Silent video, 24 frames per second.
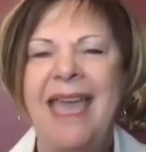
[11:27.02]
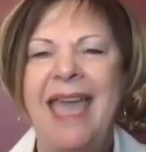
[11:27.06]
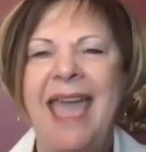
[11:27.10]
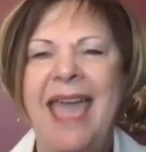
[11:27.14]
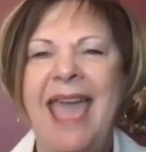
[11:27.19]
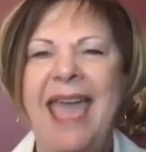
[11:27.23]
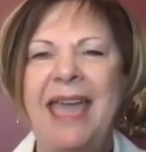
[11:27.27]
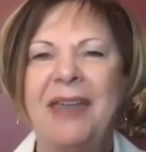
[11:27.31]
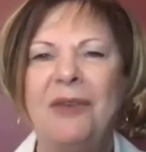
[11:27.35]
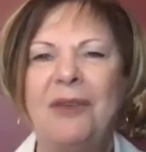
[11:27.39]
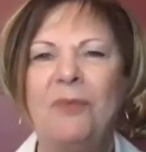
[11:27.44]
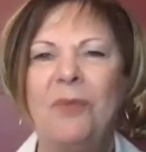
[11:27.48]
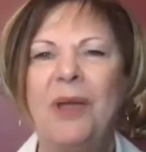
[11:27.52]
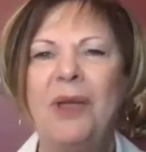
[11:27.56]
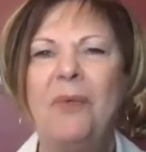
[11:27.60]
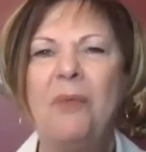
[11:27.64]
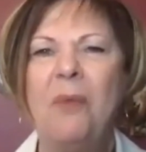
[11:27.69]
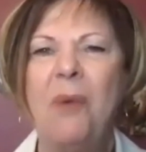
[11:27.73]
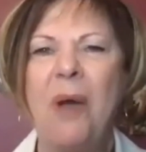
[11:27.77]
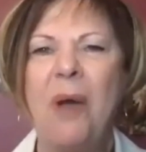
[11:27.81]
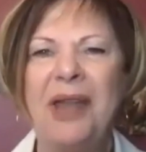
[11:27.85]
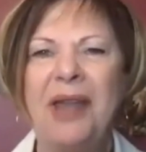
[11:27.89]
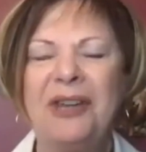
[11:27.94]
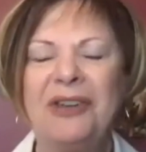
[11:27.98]
And we
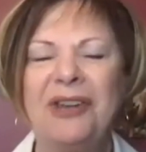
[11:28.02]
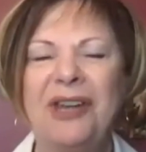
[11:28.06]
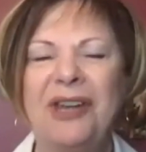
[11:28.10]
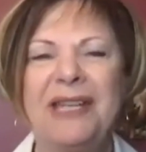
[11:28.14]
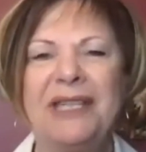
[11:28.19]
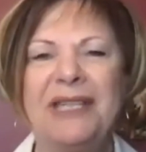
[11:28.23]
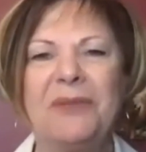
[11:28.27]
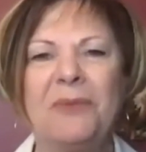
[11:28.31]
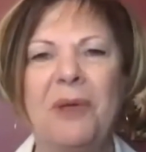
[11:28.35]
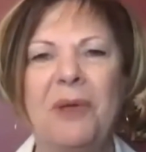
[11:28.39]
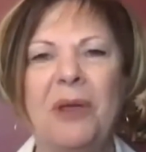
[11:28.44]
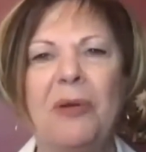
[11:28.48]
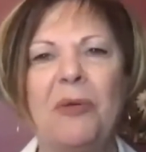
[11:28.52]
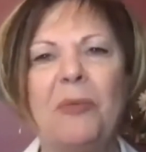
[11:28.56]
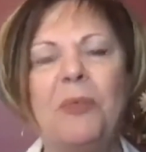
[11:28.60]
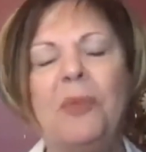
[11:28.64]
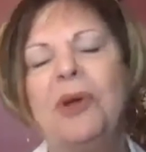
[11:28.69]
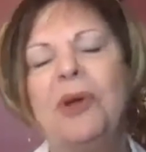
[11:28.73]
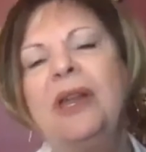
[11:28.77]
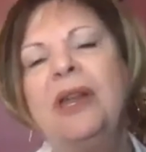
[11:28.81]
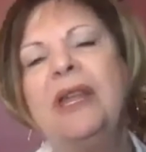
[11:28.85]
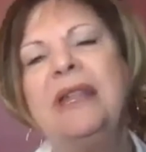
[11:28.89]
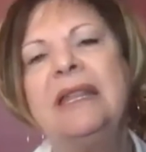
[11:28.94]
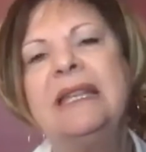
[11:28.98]
wondered, as we were
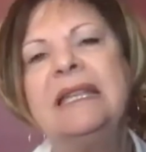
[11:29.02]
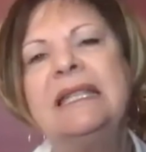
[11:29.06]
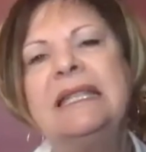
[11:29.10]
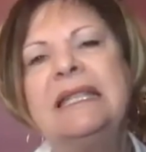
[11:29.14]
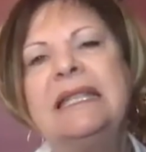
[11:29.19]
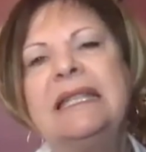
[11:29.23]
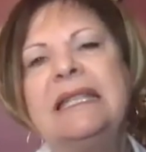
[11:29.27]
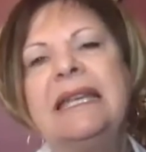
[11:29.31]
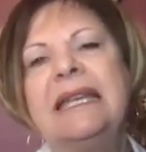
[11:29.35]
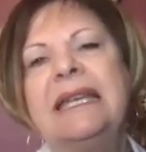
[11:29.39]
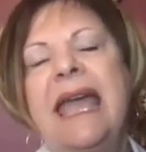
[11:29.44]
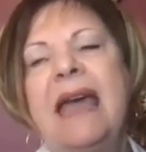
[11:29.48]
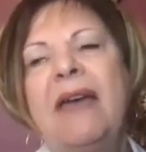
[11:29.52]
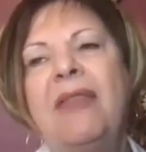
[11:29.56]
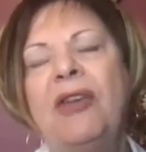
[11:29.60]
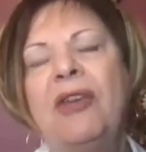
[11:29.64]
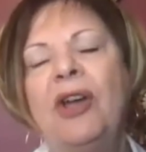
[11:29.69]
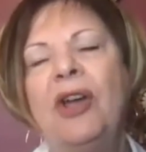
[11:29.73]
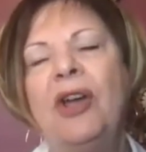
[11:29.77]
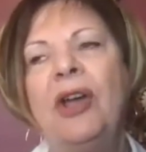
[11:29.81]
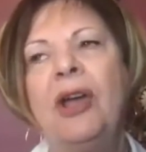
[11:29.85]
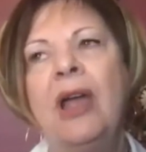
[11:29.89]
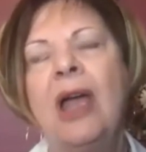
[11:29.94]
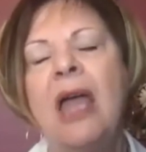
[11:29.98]
putting this
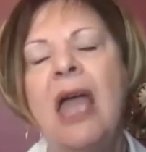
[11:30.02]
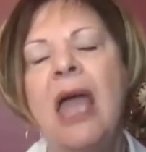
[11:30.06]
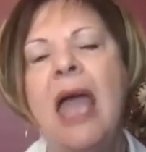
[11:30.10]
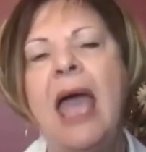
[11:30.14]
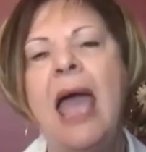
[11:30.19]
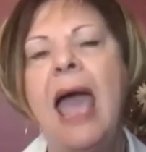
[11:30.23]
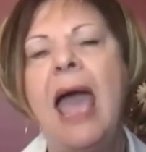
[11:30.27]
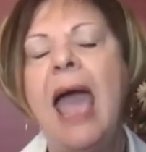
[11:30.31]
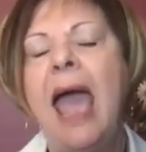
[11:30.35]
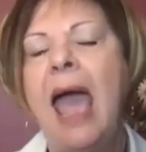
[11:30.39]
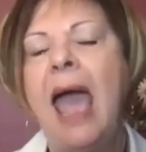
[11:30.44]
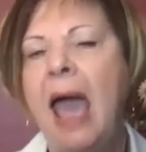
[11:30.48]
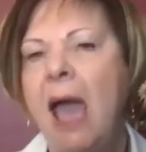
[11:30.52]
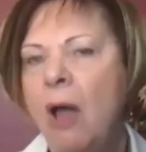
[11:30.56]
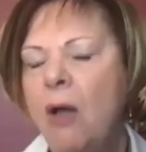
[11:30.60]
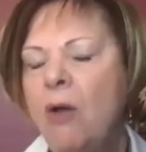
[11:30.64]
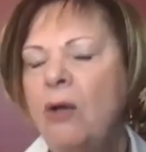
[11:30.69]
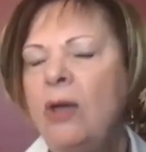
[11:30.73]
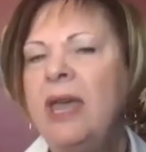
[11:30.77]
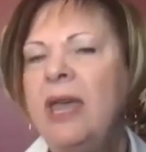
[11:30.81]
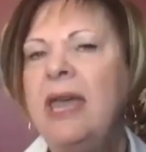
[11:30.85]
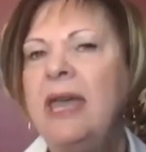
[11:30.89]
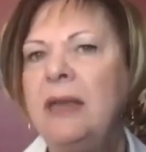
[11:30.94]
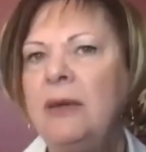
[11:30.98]
together, how
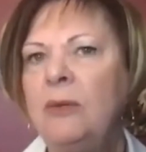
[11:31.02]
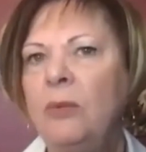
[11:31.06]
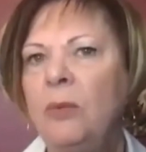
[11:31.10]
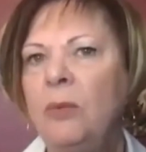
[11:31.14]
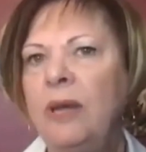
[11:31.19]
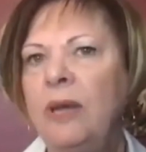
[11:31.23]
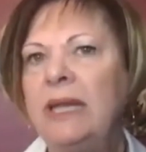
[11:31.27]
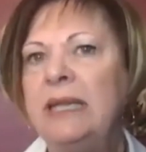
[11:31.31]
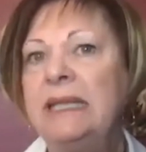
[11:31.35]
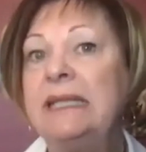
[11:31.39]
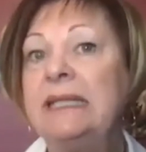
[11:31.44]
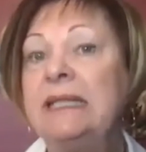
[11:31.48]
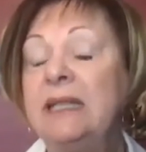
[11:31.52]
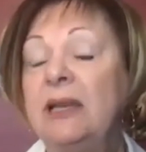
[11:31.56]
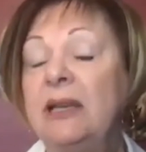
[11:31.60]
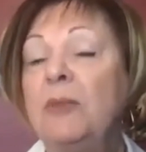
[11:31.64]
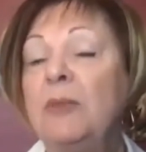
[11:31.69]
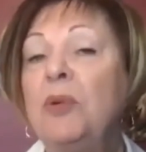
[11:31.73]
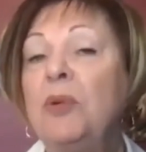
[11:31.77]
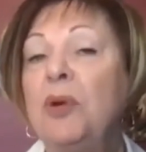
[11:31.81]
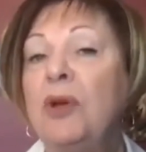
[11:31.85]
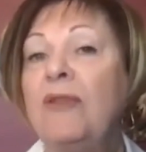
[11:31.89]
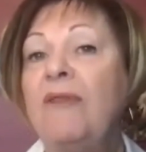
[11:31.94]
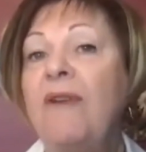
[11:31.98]
can we still
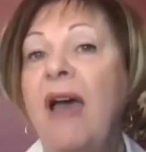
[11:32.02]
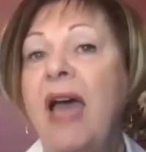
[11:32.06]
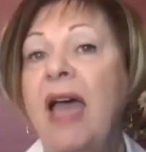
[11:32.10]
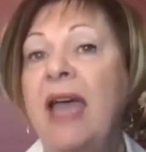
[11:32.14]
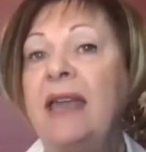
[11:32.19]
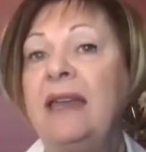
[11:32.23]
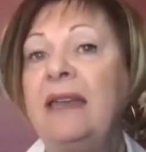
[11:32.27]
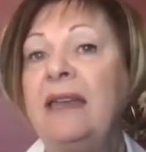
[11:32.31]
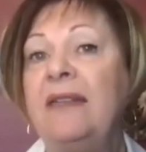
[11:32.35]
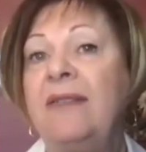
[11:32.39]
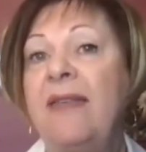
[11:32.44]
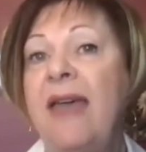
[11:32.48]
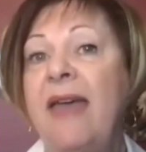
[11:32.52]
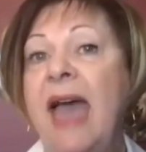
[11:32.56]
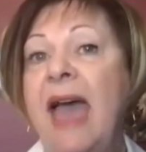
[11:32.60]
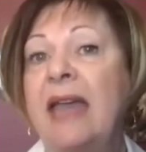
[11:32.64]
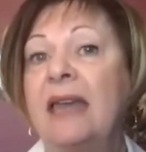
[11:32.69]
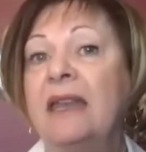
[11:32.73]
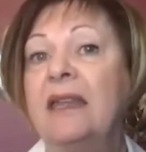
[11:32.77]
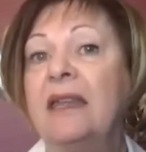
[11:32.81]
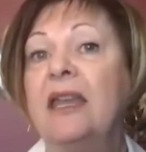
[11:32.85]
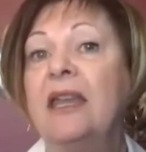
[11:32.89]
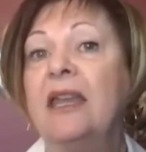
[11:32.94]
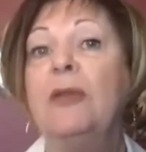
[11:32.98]
provide
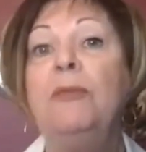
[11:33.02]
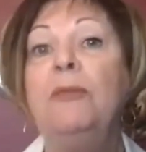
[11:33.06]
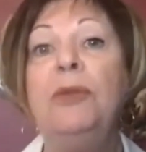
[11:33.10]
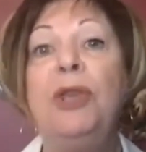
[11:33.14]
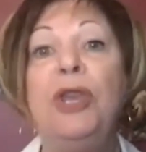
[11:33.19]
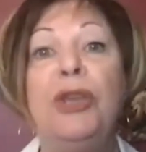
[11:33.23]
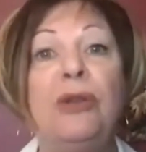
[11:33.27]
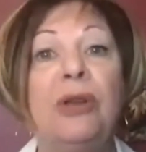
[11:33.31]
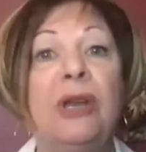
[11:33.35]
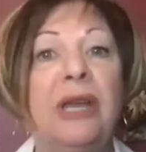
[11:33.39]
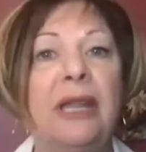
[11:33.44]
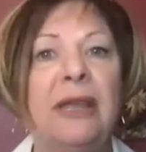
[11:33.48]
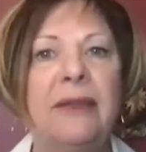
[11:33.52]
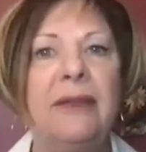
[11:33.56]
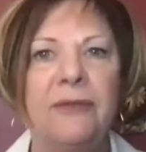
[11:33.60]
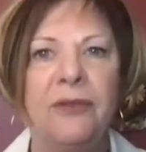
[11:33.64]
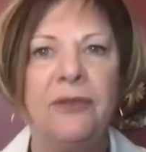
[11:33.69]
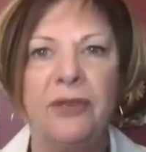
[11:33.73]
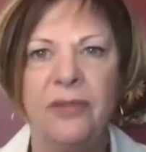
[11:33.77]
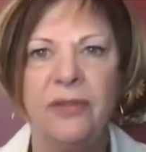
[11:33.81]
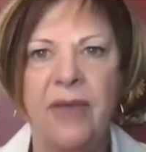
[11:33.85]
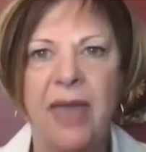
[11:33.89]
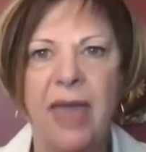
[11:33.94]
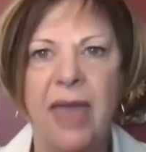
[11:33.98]
that community
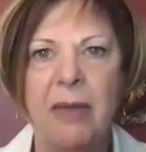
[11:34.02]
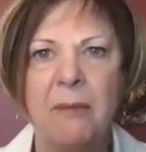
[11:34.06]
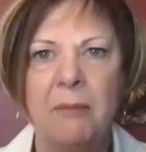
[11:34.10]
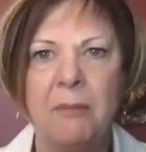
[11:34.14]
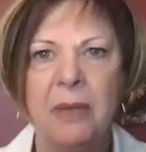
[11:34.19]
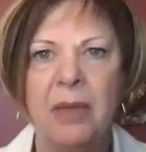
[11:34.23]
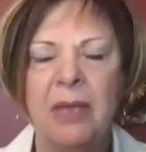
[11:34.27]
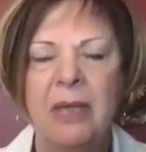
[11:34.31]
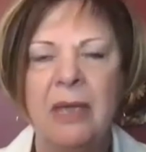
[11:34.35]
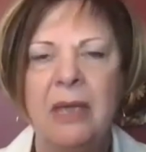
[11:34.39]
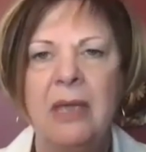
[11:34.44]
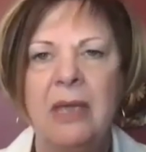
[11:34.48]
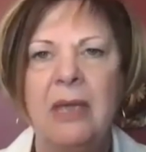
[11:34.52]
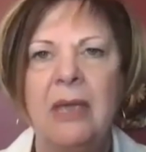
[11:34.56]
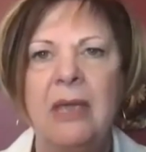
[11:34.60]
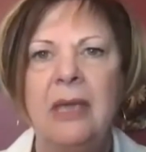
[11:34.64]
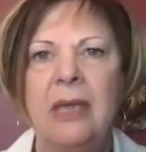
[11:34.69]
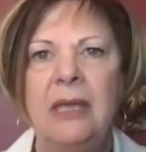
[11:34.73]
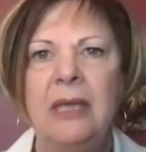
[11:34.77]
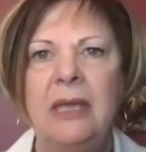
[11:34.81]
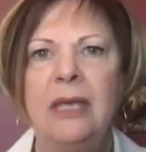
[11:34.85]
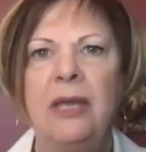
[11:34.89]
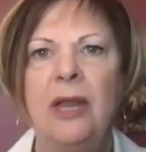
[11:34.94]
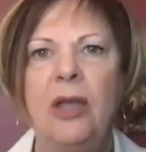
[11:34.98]
for them,
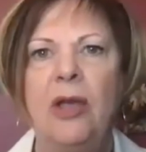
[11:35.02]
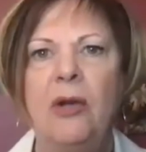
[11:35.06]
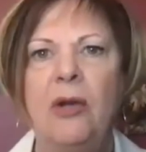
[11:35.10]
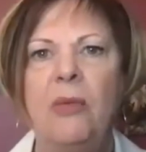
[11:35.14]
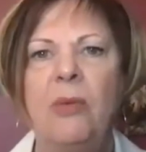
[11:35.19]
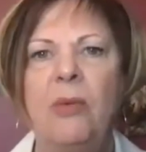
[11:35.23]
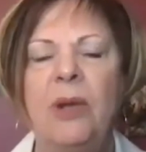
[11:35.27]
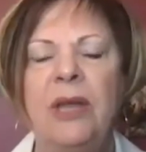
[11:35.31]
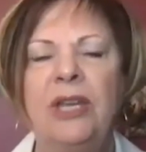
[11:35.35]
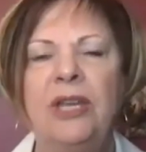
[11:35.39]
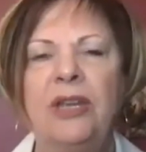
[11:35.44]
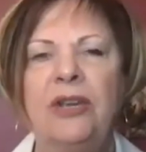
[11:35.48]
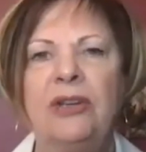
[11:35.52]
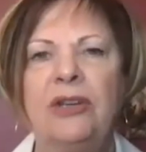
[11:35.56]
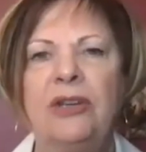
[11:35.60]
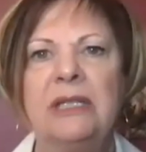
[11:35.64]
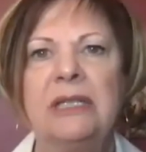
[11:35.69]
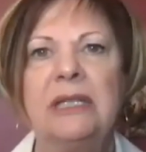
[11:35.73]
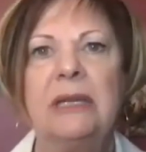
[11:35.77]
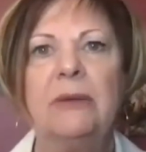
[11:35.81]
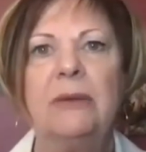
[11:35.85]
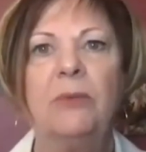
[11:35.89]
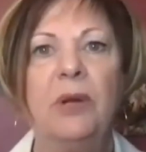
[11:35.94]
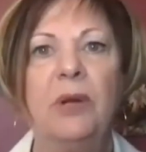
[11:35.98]
you know, when
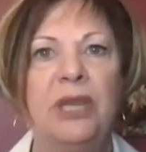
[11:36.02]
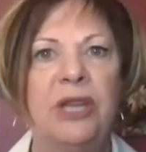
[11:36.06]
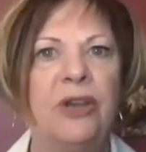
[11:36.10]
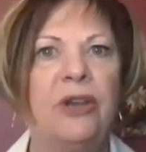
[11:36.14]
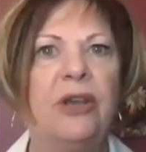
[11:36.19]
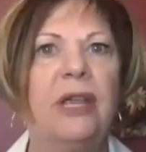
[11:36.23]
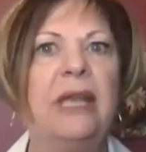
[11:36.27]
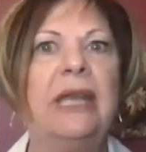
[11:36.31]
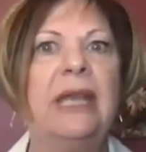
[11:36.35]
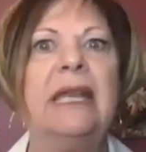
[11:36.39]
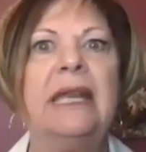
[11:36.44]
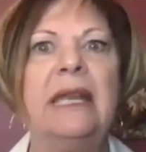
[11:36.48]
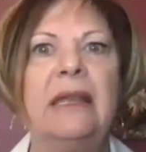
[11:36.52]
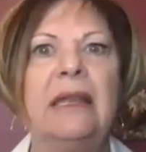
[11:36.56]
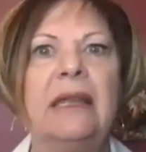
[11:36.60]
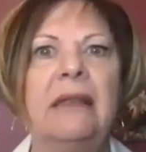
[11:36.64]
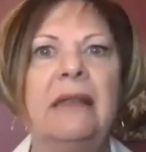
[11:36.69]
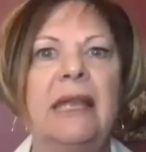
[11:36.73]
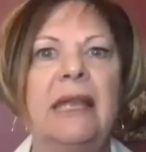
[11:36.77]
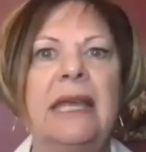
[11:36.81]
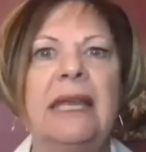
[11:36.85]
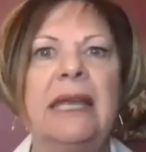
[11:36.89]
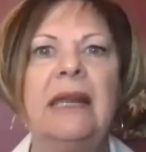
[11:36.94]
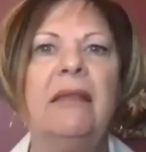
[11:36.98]
you're in
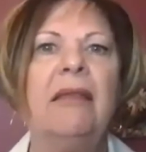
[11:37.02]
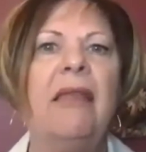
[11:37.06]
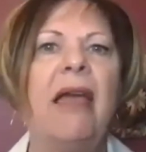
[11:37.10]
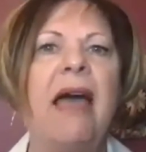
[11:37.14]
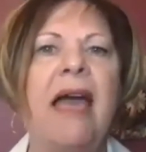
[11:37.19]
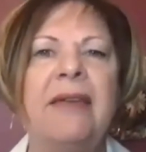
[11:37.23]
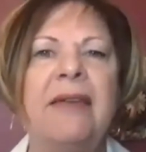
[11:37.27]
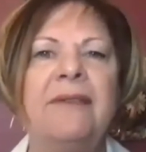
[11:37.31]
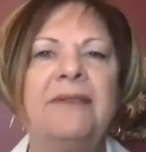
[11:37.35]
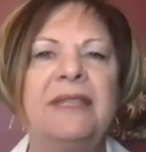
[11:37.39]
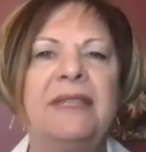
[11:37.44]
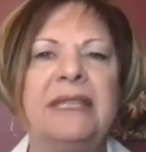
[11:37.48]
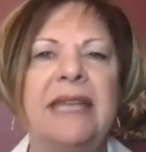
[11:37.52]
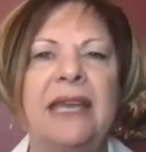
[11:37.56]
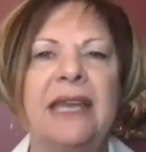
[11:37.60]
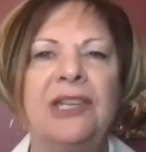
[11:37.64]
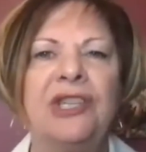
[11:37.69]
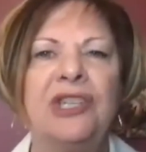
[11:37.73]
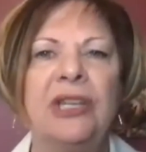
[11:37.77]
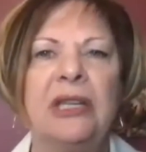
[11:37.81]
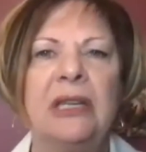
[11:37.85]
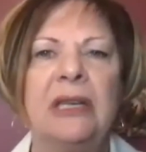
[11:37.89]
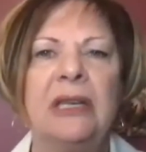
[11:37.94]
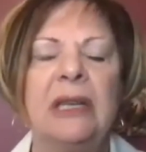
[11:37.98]
a live
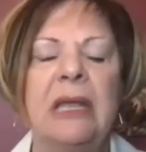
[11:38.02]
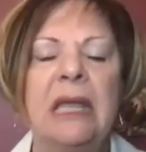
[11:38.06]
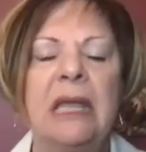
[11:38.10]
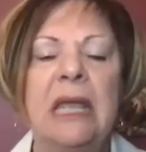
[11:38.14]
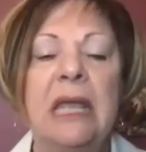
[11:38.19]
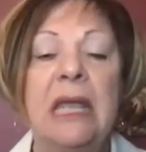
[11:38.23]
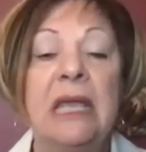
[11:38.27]
session.